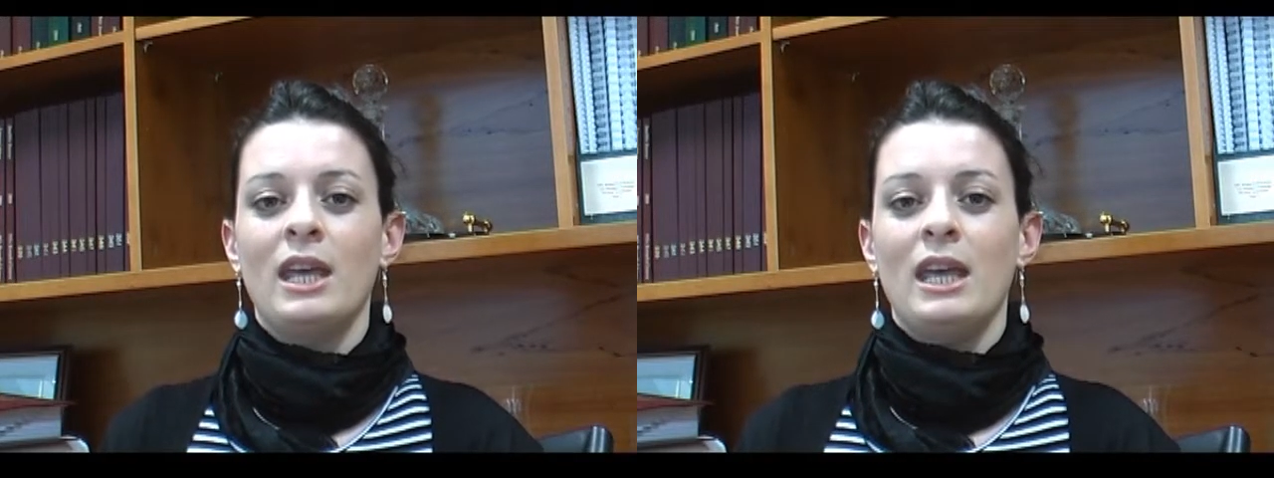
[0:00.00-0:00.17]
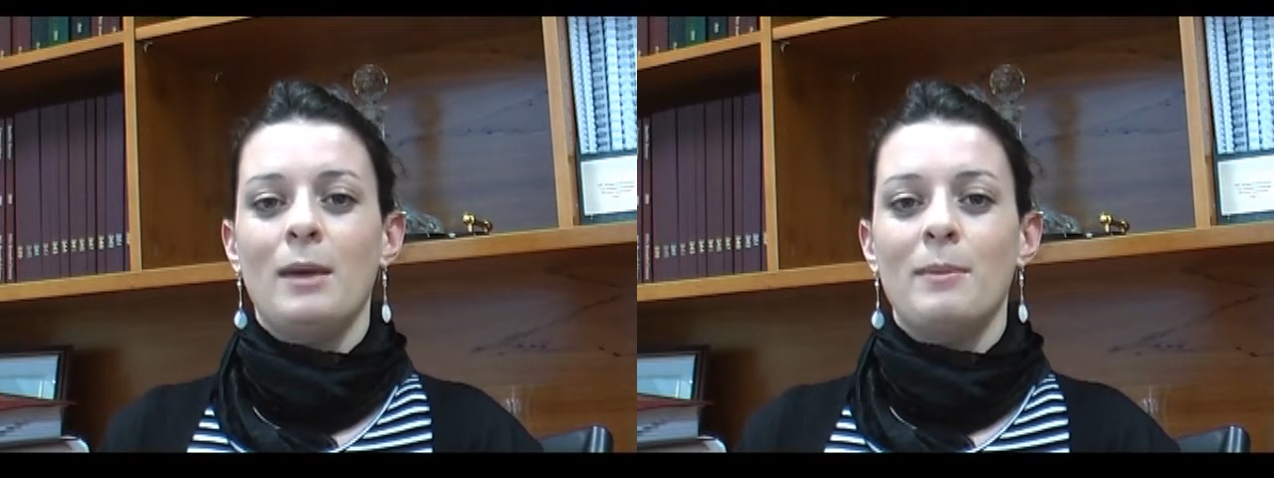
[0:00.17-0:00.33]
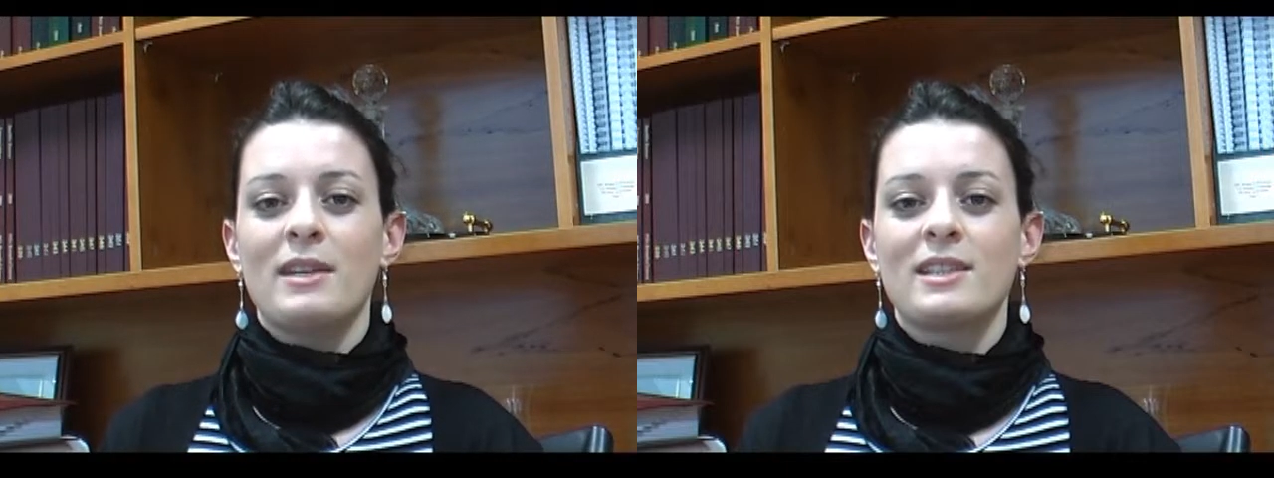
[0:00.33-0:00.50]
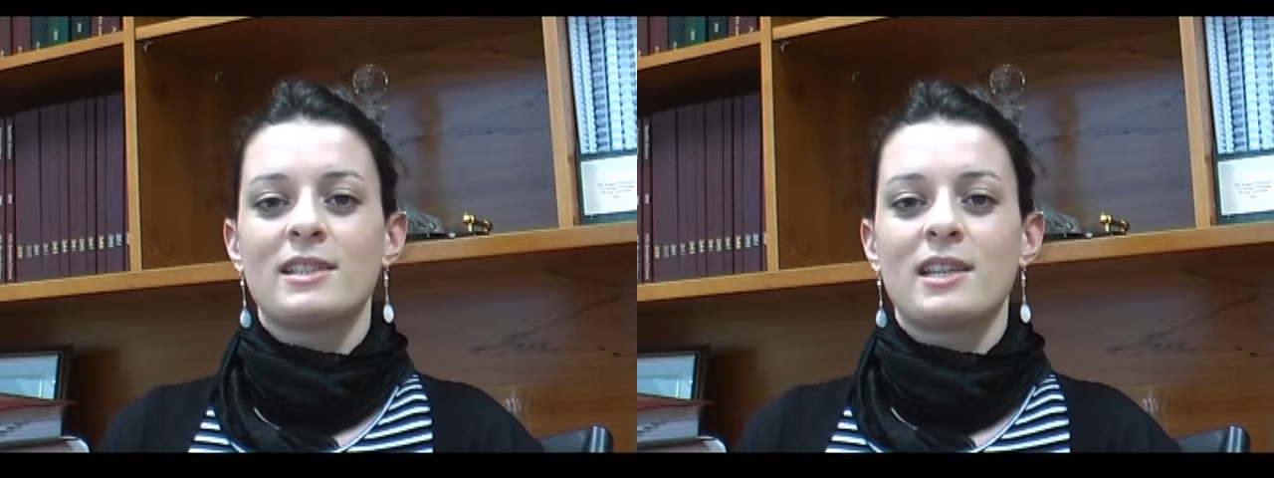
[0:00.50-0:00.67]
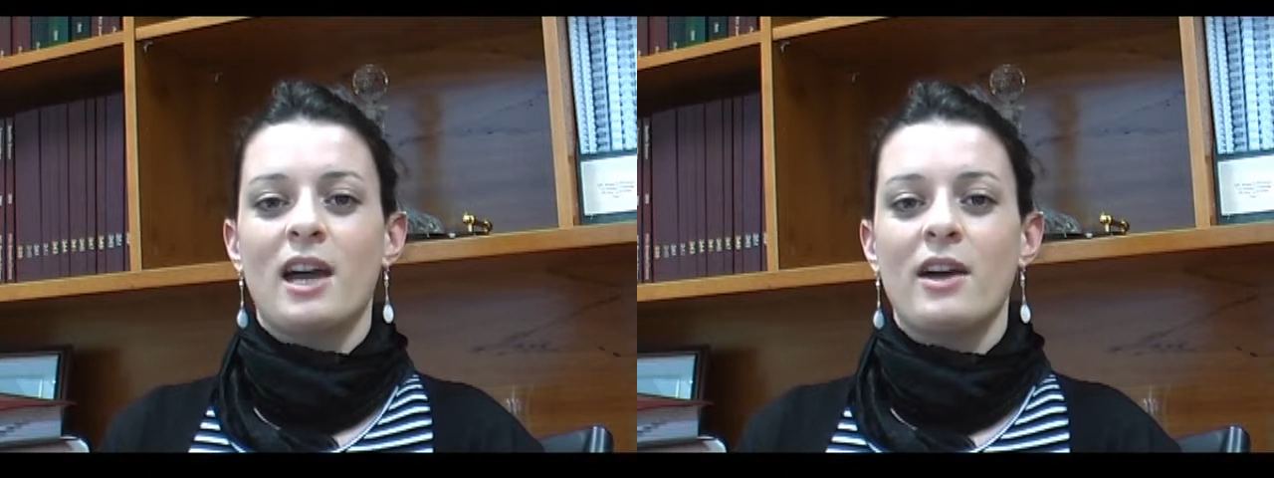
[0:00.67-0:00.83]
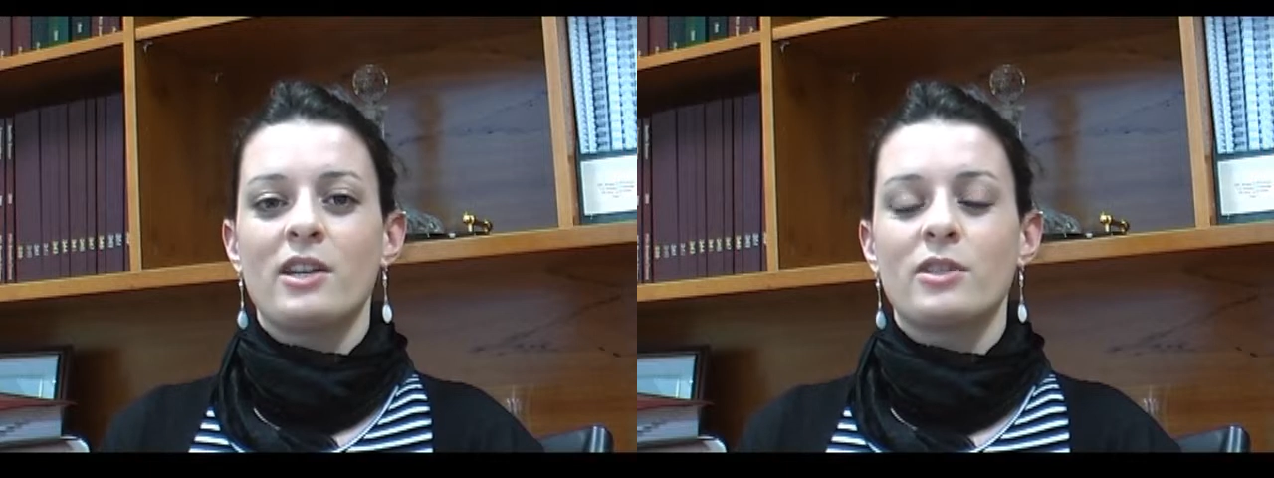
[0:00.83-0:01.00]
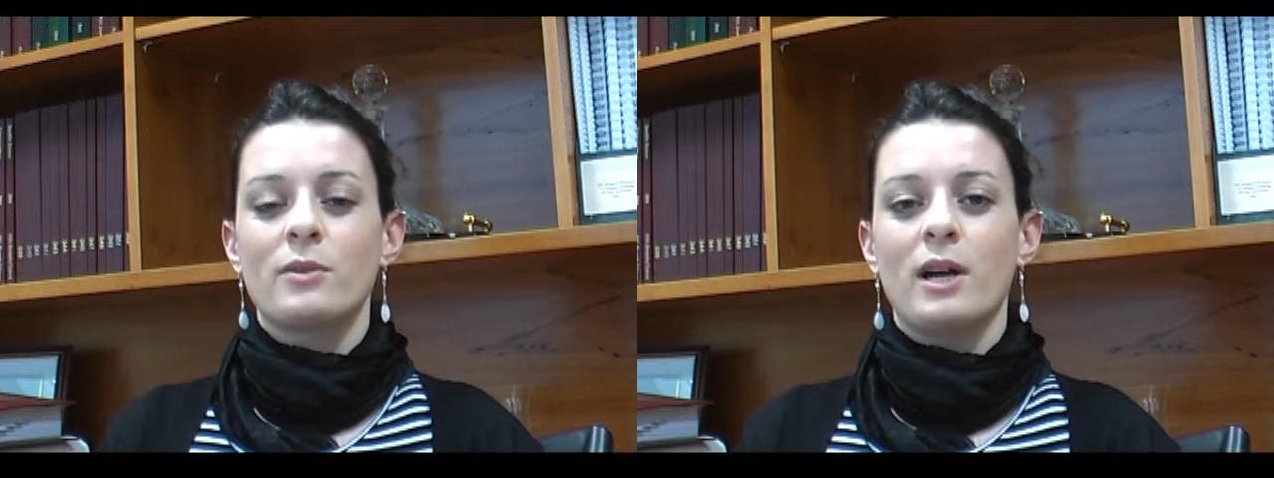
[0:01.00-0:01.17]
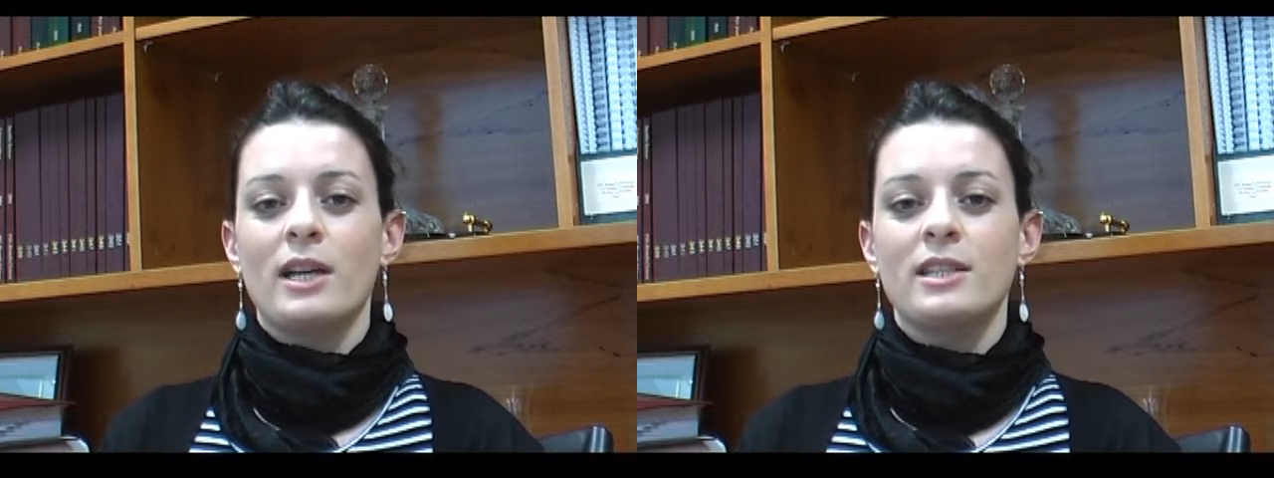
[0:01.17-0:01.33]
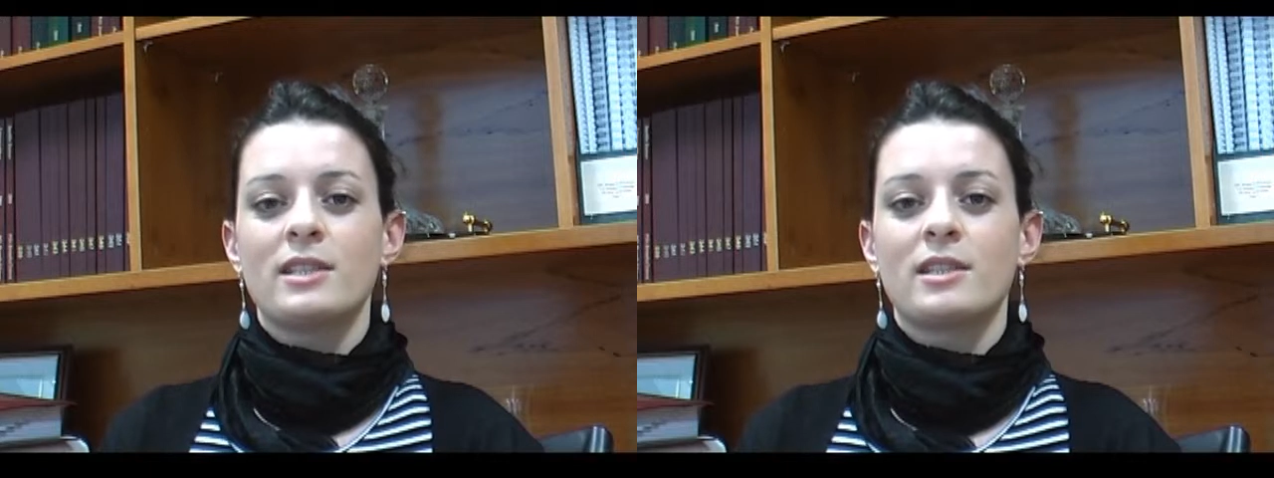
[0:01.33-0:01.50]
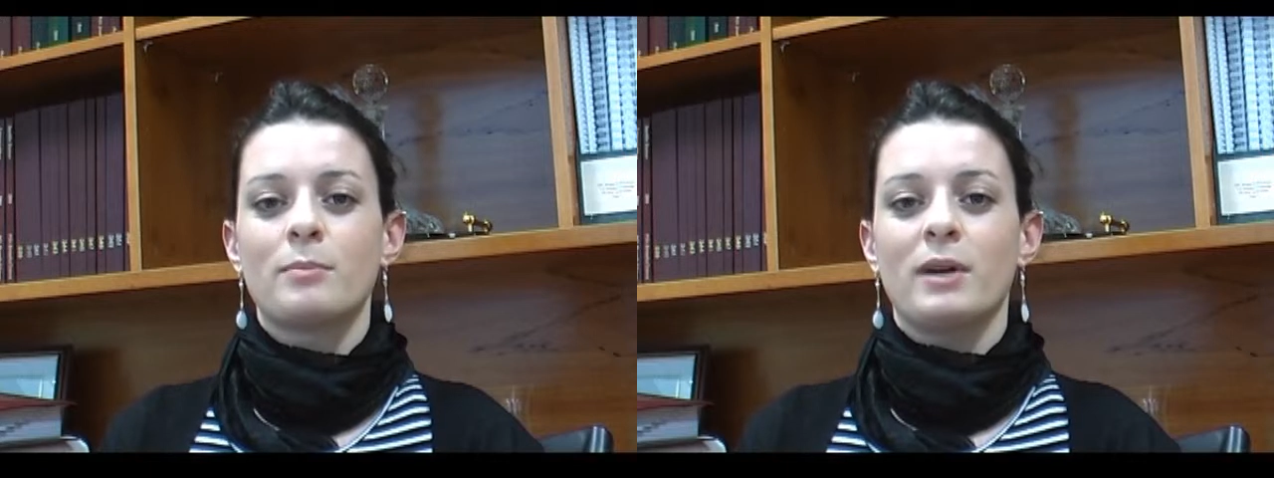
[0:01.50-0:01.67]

MS is characterised